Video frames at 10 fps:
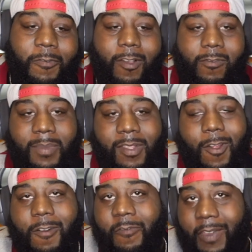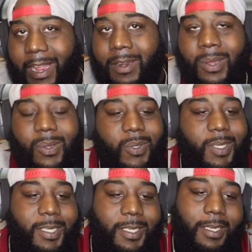of him, starting fake
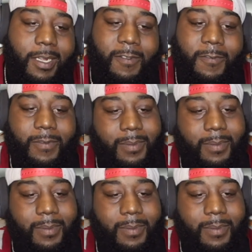news and stuff.